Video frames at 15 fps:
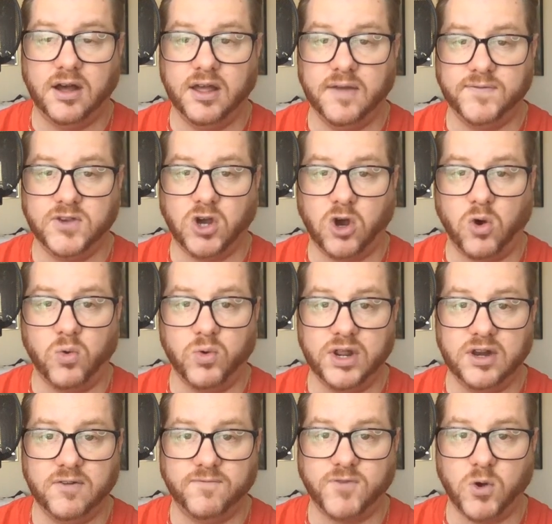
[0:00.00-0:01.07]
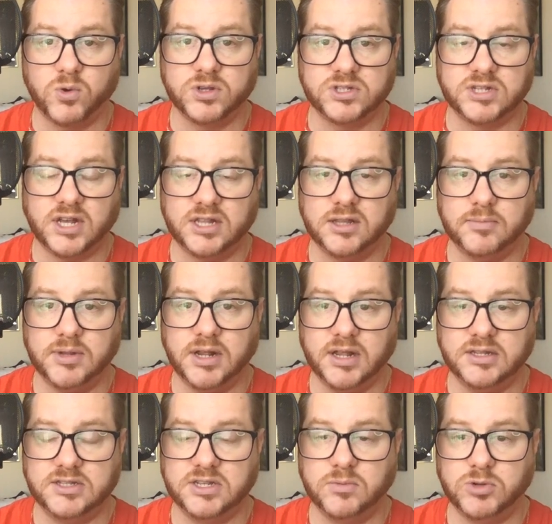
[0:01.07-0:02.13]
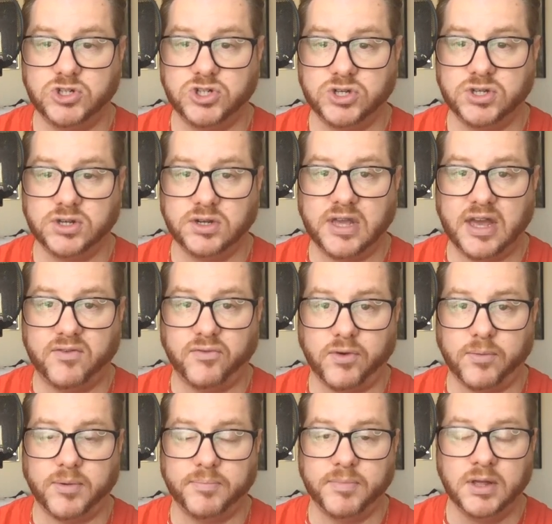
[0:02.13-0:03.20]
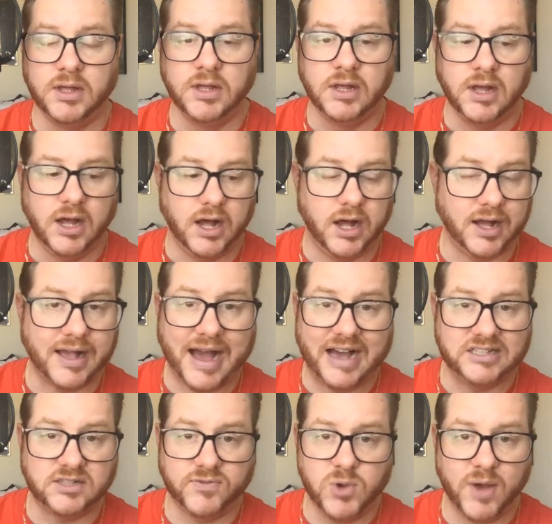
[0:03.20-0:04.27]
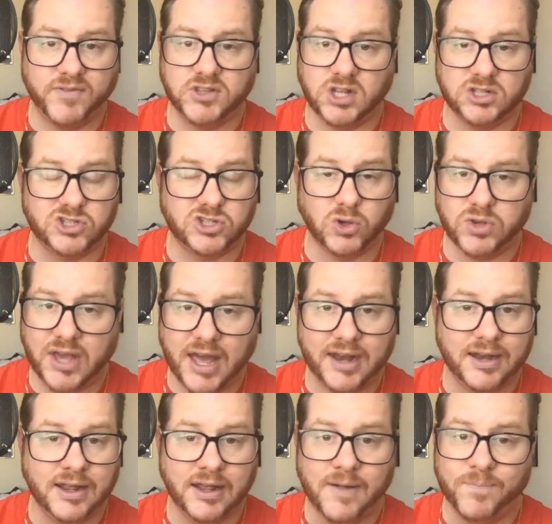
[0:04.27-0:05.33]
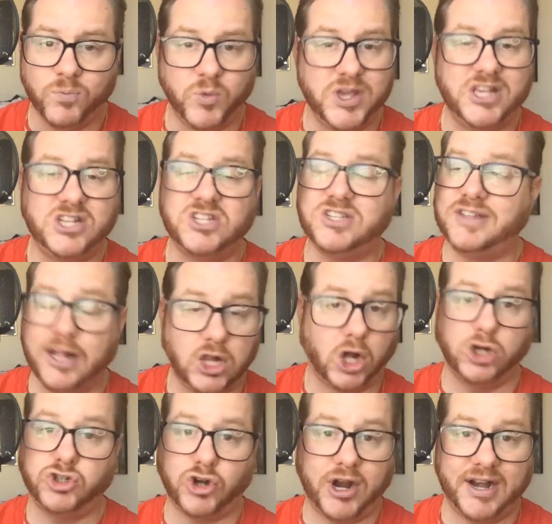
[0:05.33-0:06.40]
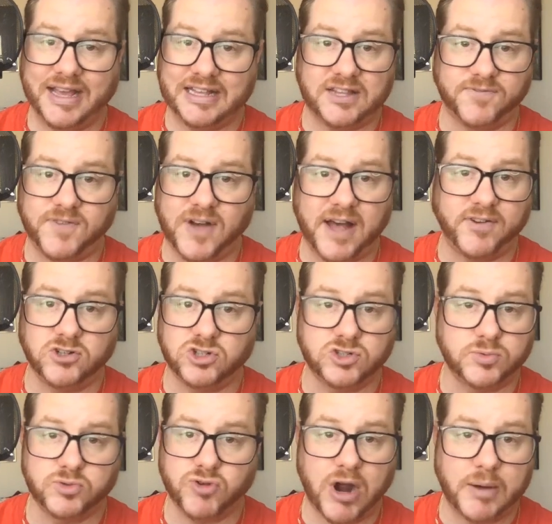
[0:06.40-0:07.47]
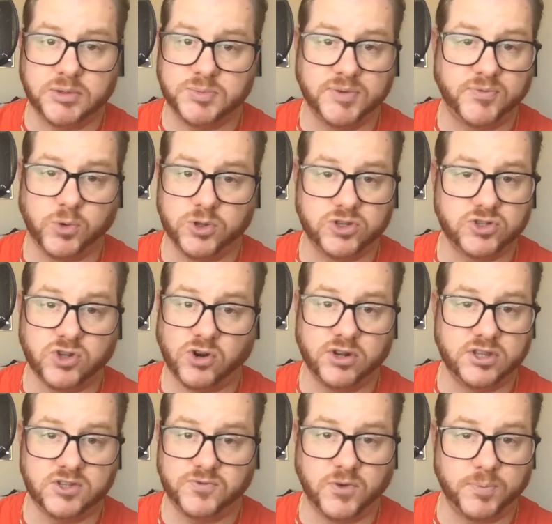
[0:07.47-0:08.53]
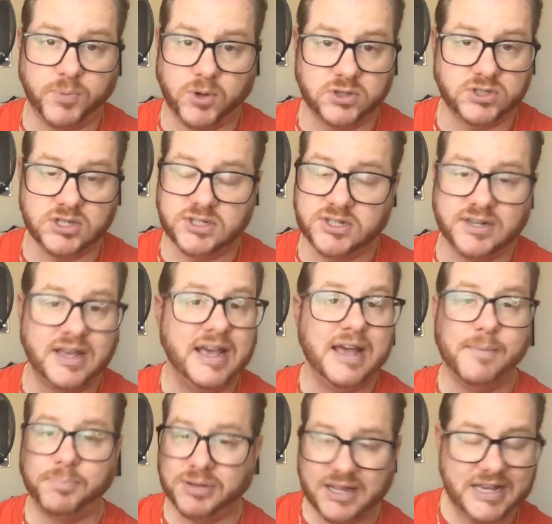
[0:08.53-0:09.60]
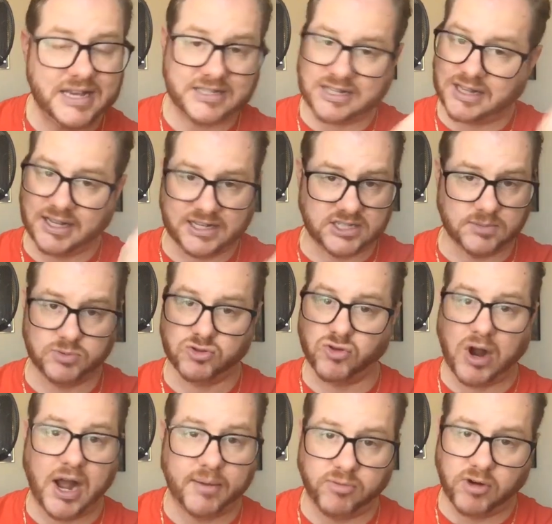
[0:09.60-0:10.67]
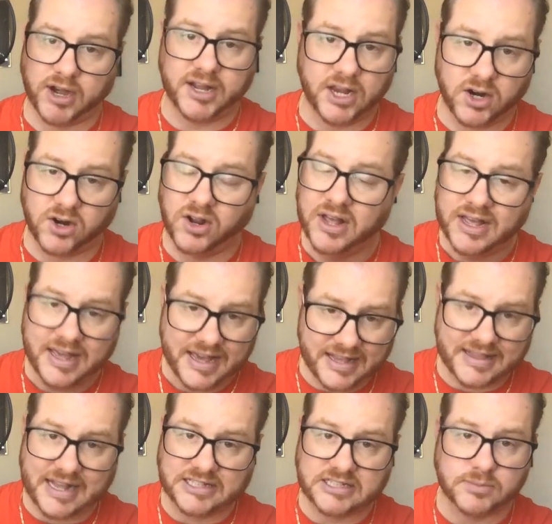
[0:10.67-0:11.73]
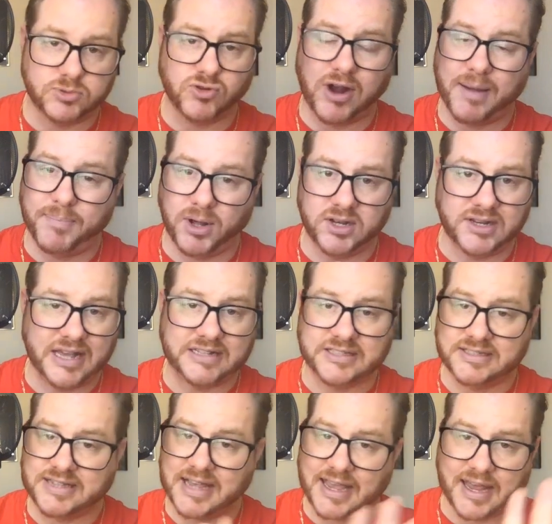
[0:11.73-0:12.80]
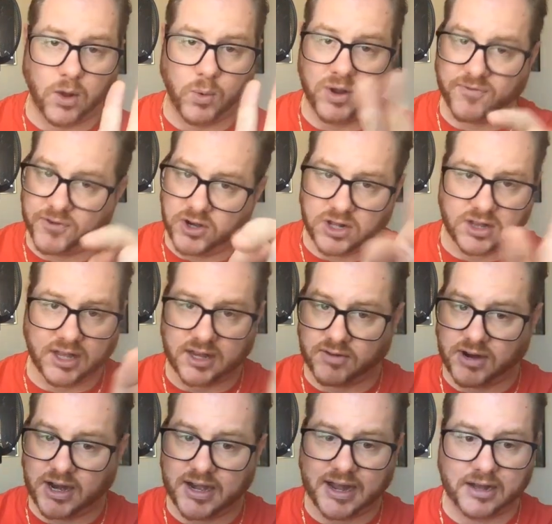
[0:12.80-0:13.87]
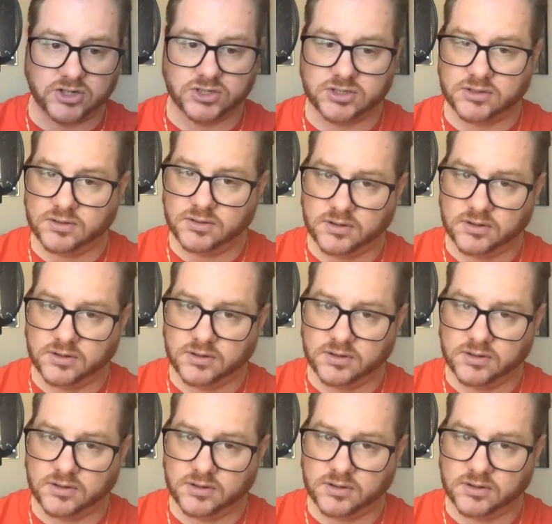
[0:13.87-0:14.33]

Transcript: If you hone in and focus on them and see what you can get from them. Guys, if you haven't done so yet, we still are trying to get to 500 subscribers before the start of this football season. Please click subscribe right here. Hit that subscribe button. Takes a second. I'll wait for you to click it right now. Just